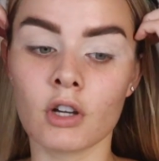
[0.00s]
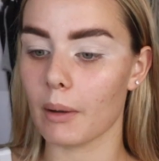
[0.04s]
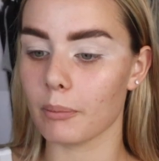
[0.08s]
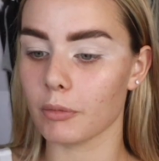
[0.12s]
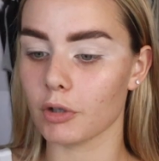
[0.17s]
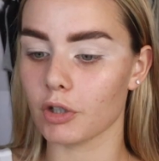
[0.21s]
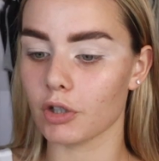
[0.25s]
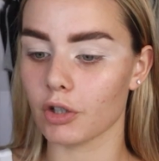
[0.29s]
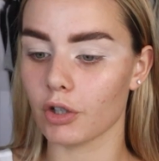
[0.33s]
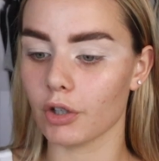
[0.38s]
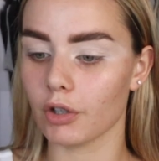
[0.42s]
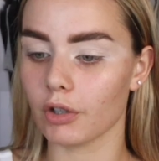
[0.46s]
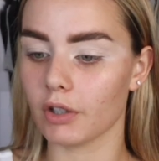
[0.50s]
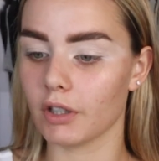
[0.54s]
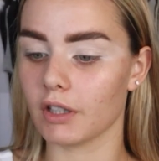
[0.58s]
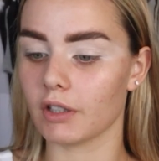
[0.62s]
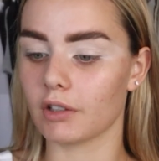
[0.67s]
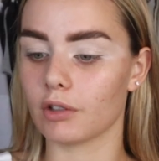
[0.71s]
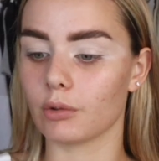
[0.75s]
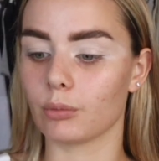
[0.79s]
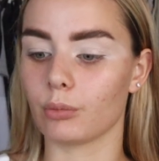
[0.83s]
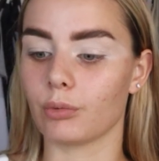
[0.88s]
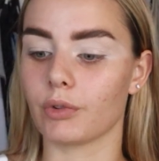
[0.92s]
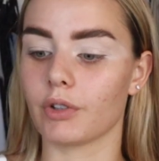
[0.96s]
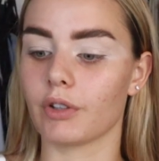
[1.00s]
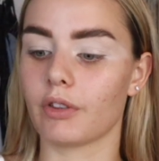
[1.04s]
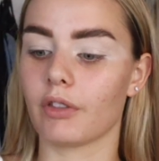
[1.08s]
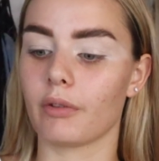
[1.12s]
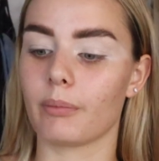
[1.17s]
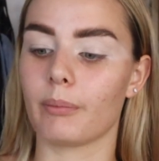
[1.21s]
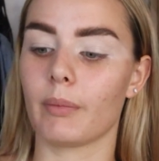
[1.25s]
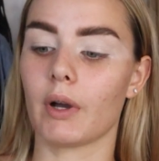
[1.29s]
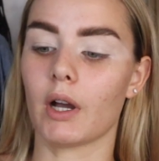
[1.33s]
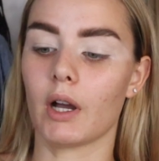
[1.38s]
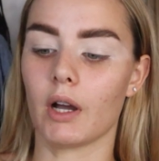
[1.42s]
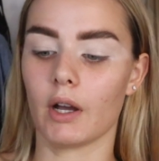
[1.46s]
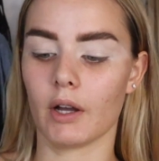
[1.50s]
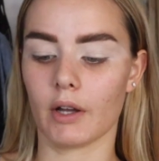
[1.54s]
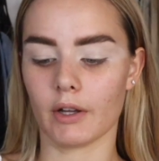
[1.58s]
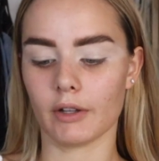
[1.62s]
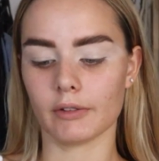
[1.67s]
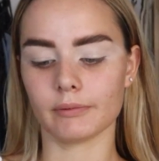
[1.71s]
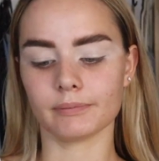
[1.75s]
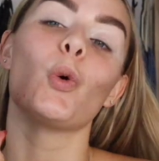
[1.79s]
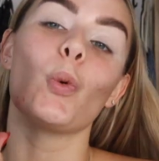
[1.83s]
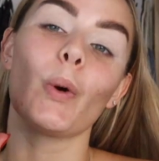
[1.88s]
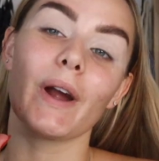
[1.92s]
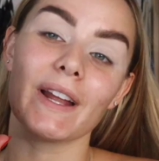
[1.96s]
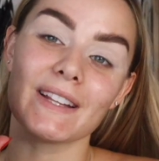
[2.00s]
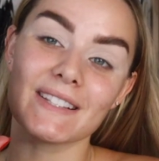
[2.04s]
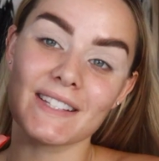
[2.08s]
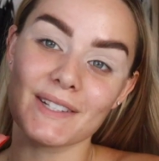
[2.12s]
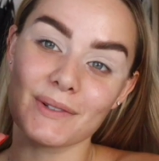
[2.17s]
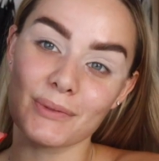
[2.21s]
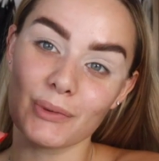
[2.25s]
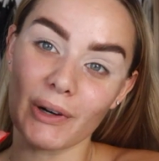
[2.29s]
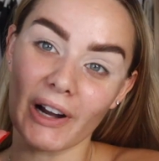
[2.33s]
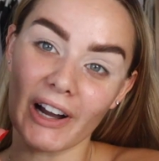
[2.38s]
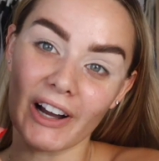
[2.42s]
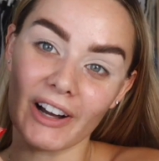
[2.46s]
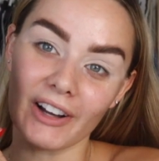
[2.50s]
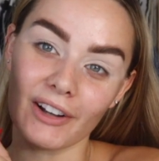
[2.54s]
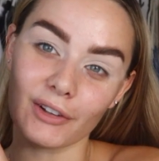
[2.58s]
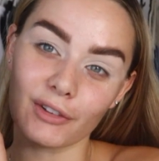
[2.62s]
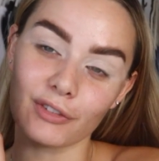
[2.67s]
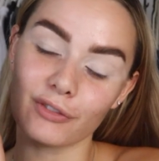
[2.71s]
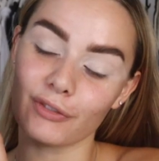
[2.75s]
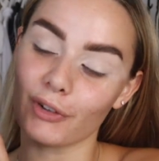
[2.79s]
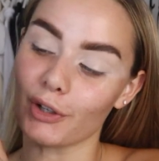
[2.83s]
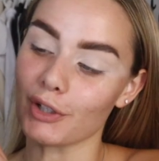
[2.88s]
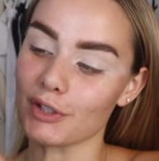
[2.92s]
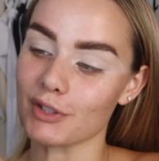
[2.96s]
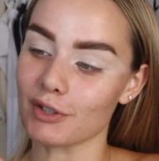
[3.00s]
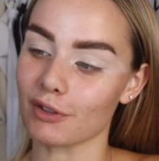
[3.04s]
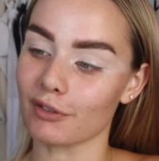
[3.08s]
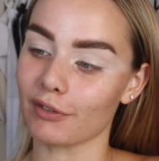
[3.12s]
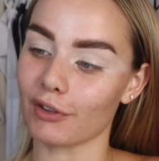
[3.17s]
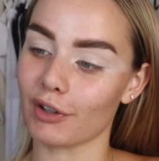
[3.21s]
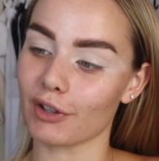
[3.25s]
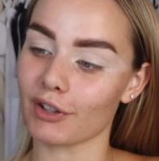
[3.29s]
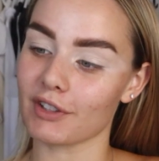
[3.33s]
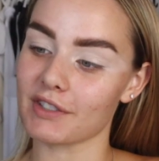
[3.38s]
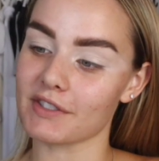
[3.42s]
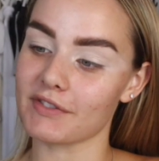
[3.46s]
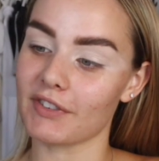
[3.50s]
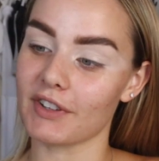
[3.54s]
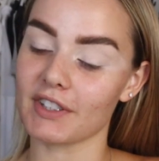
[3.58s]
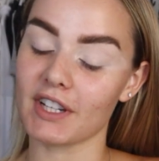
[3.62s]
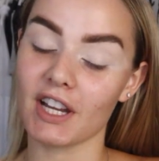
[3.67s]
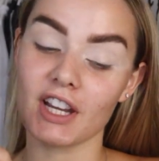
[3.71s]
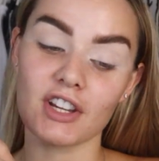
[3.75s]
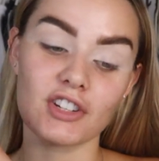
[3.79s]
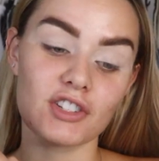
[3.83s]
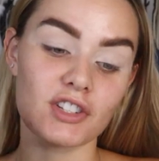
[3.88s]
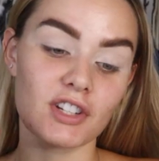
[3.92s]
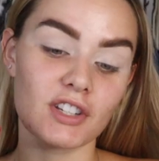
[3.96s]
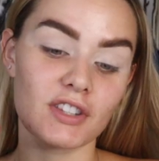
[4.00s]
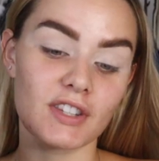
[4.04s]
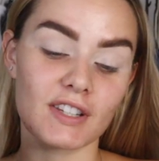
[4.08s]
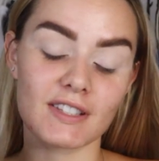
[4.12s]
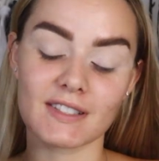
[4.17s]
I'm gonna go in with my Wet n Wild Photofocus foundation.